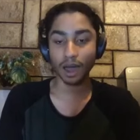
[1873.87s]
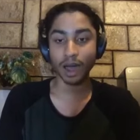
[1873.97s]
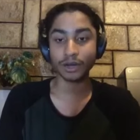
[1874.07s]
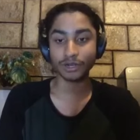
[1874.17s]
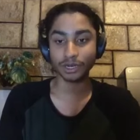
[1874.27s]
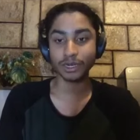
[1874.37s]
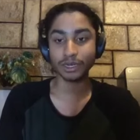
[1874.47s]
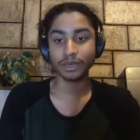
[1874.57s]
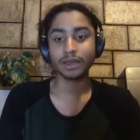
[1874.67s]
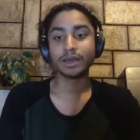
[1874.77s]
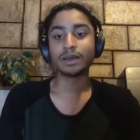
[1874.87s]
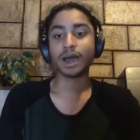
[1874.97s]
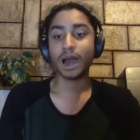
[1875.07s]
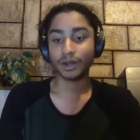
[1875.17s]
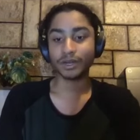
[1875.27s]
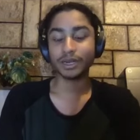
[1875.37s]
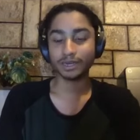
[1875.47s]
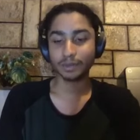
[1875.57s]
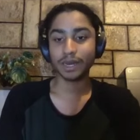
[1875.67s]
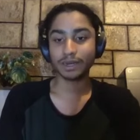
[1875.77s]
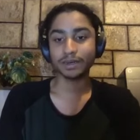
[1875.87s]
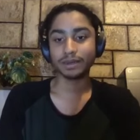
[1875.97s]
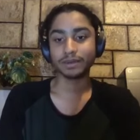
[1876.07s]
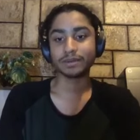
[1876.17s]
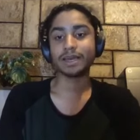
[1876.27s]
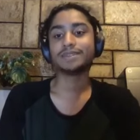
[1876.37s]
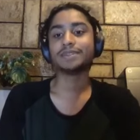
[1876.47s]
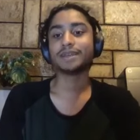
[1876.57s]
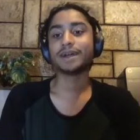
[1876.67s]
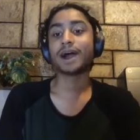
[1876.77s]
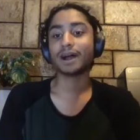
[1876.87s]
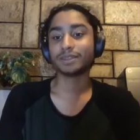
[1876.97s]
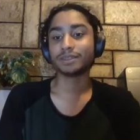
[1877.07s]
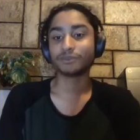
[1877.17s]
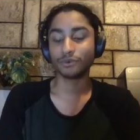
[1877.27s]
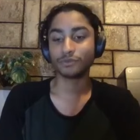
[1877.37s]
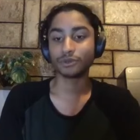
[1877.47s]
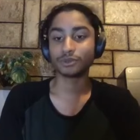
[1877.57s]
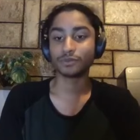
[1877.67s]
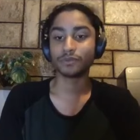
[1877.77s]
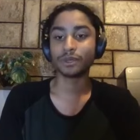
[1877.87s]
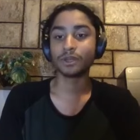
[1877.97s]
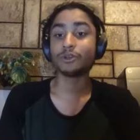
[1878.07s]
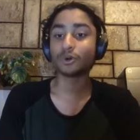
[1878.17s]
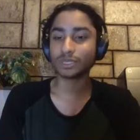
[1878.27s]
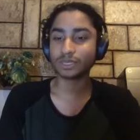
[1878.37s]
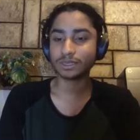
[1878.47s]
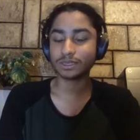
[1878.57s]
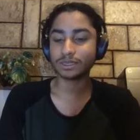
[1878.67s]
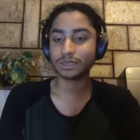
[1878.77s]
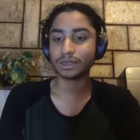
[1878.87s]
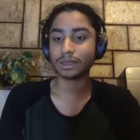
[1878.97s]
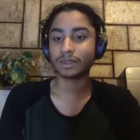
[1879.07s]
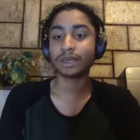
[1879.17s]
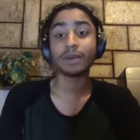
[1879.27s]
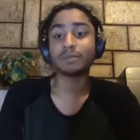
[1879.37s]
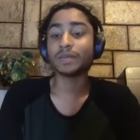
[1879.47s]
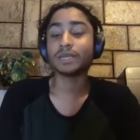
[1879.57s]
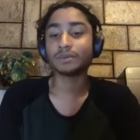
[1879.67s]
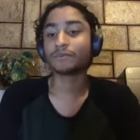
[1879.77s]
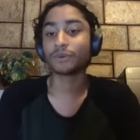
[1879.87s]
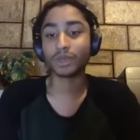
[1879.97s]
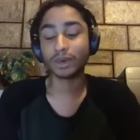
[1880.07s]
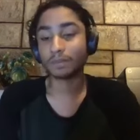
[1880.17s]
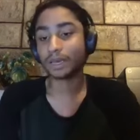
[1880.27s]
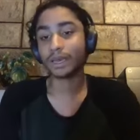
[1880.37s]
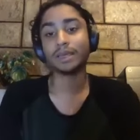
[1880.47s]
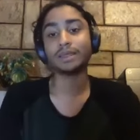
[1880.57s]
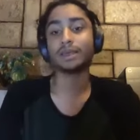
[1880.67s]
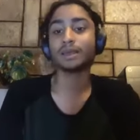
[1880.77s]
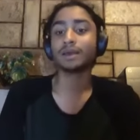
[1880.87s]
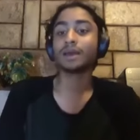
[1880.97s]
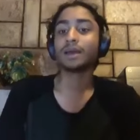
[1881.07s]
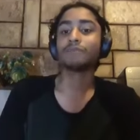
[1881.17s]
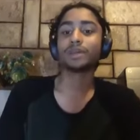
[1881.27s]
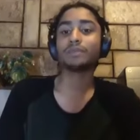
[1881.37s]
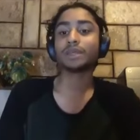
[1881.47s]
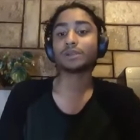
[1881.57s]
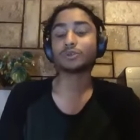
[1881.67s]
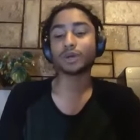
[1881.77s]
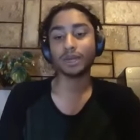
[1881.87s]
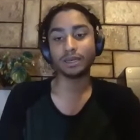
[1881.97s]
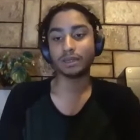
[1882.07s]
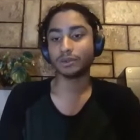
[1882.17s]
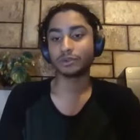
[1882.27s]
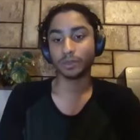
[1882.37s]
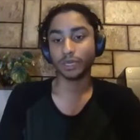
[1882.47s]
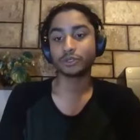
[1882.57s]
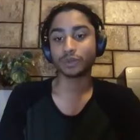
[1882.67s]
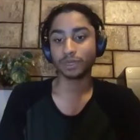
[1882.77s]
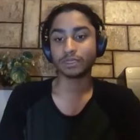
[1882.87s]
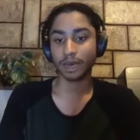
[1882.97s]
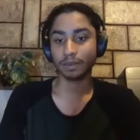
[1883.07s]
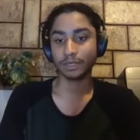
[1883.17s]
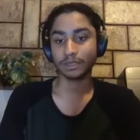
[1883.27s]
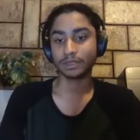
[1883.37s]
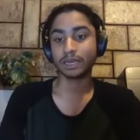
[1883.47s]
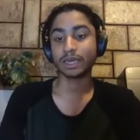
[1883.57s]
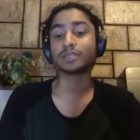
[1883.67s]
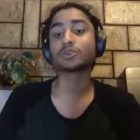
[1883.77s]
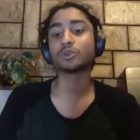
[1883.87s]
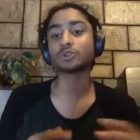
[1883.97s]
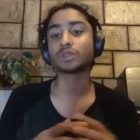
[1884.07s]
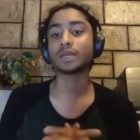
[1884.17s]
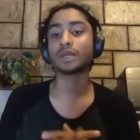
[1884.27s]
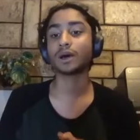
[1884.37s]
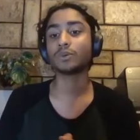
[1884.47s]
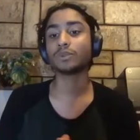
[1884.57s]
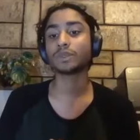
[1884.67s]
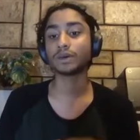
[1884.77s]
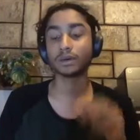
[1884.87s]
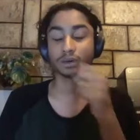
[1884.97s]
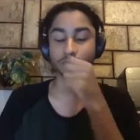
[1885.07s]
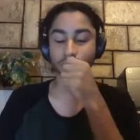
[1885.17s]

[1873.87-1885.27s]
are really are really demanding, and they are at the forefront of not they, for them anything for them, they'll do anything to make sure this happens. And there's also the now the